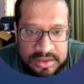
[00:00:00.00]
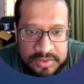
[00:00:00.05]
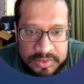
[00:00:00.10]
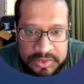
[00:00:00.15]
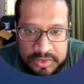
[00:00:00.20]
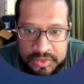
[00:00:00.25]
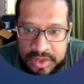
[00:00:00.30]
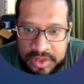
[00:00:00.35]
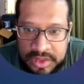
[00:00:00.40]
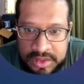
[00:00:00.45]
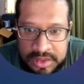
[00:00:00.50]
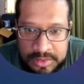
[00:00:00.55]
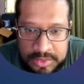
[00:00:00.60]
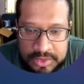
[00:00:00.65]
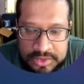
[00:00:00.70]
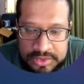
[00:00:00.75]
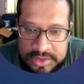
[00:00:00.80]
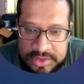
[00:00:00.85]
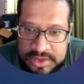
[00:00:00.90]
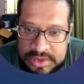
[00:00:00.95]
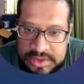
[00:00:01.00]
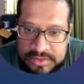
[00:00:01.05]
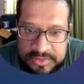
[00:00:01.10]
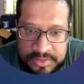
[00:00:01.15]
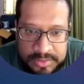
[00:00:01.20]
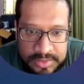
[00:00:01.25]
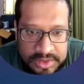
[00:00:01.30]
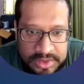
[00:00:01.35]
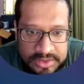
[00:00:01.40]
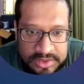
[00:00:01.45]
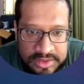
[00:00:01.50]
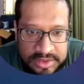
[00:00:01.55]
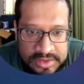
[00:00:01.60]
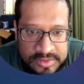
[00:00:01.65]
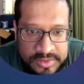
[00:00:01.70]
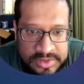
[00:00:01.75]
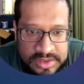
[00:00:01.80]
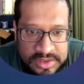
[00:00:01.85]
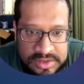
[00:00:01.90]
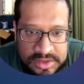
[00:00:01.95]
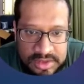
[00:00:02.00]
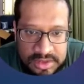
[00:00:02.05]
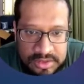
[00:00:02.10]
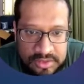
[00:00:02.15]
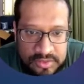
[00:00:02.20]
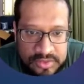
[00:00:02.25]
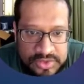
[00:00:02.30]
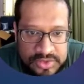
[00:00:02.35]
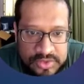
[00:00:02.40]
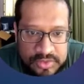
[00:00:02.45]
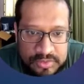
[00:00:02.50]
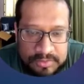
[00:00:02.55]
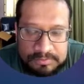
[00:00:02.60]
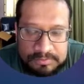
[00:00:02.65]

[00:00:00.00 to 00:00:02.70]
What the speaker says: We don't care about the rest of the metrics, we just need those two.